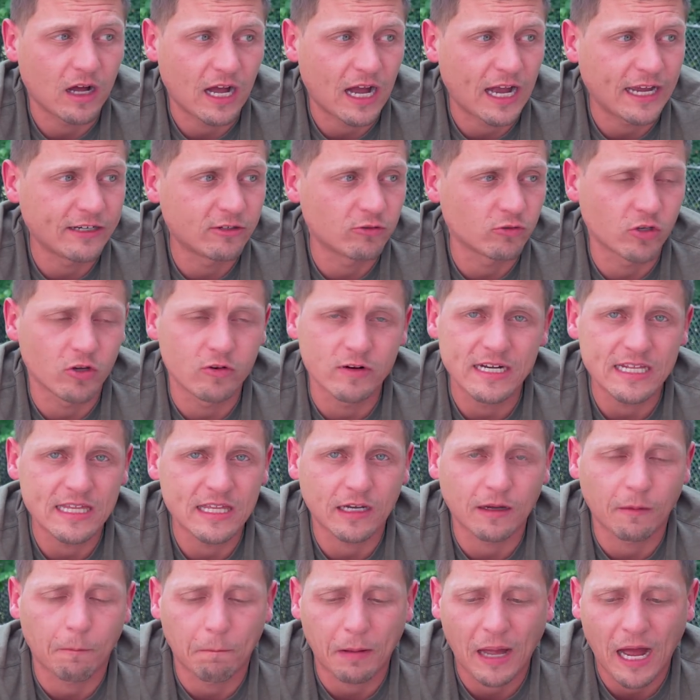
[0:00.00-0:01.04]
I don't know
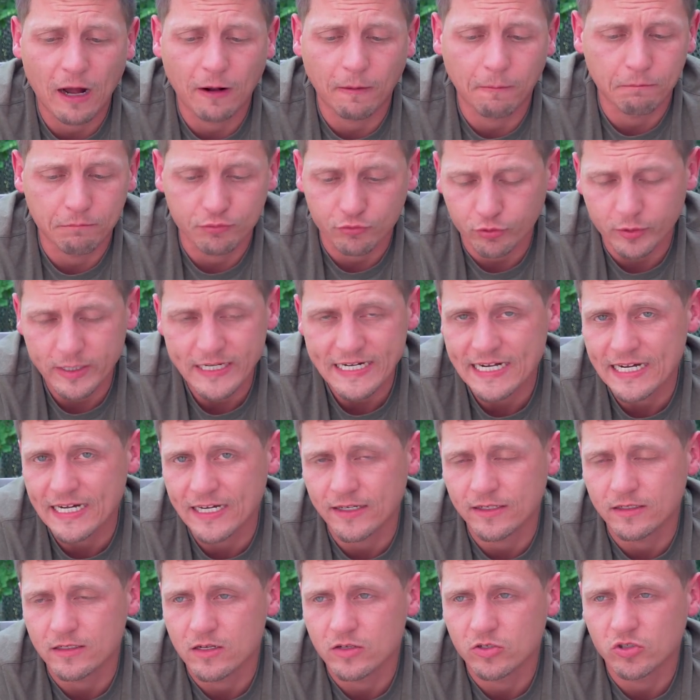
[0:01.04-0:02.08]
anything about
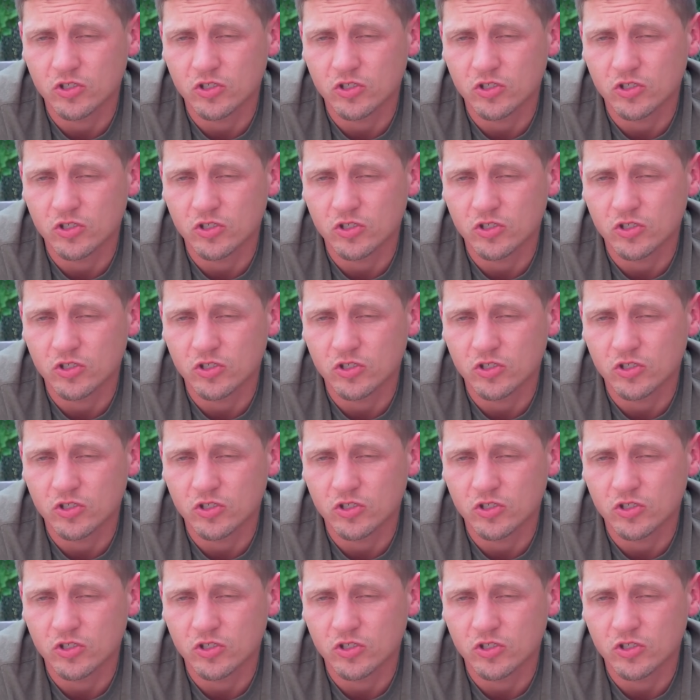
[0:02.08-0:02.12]
breeding,